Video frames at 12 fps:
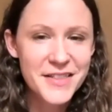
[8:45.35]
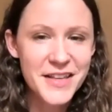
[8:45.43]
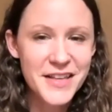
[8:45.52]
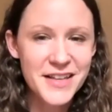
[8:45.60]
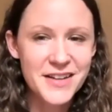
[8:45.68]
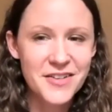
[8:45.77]

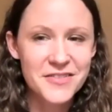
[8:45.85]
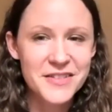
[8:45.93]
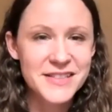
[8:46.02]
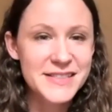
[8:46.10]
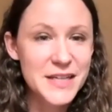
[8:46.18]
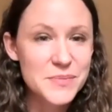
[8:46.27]
than on the
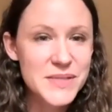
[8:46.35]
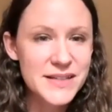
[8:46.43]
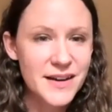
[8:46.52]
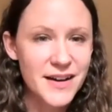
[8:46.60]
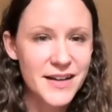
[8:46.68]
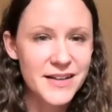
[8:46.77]
STEM
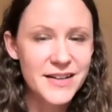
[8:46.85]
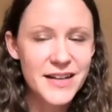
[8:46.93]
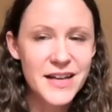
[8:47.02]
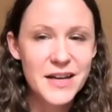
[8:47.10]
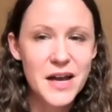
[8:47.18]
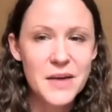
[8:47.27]
side,
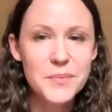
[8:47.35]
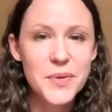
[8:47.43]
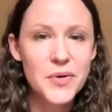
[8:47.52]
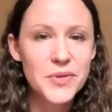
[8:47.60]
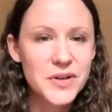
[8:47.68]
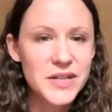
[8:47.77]
and
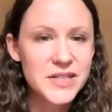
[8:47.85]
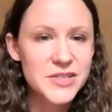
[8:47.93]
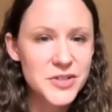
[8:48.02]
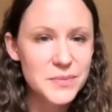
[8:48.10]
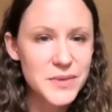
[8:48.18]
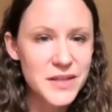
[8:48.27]
both are
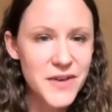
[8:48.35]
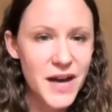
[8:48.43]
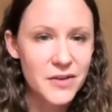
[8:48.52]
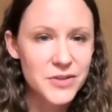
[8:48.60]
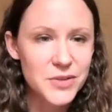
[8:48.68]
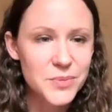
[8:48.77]
extremely
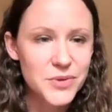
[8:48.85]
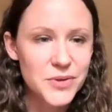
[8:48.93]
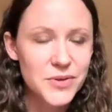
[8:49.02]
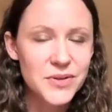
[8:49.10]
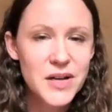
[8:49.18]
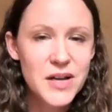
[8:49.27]
valuable.